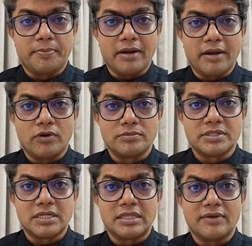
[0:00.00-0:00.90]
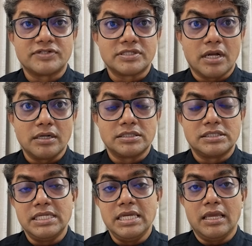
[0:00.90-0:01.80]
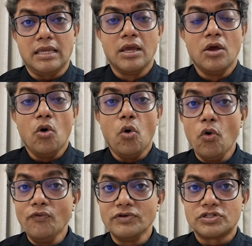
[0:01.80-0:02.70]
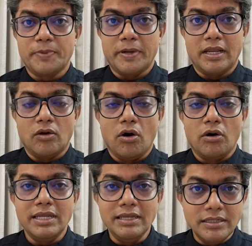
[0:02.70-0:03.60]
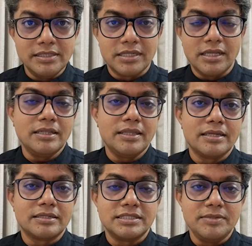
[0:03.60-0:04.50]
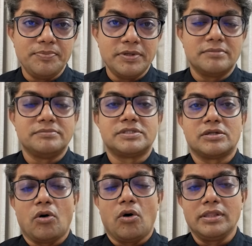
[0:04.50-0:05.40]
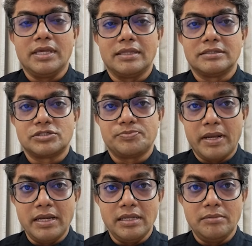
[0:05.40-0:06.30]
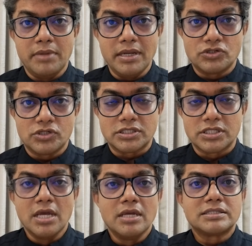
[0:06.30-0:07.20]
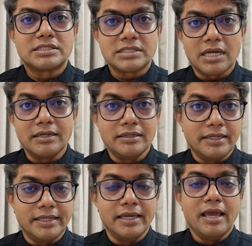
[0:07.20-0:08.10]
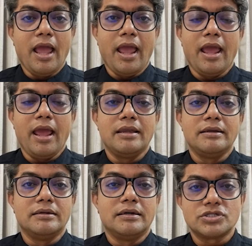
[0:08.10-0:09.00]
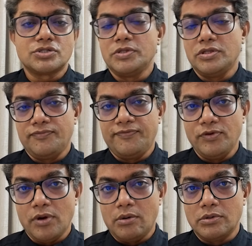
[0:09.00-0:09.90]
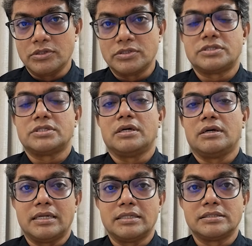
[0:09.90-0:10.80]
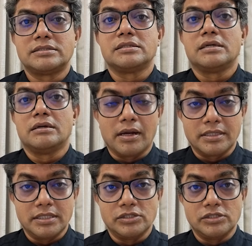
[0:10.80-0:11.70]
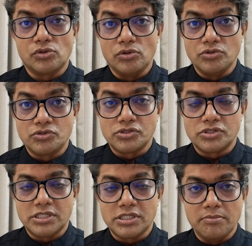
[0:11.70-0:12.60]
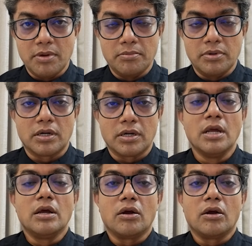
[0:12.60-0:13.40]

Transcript: media platforms that they have started seeing overspending or increase in their C P Ms and all the other spending metrics suddenly. And just within few hours, Meta's marketing solutions team member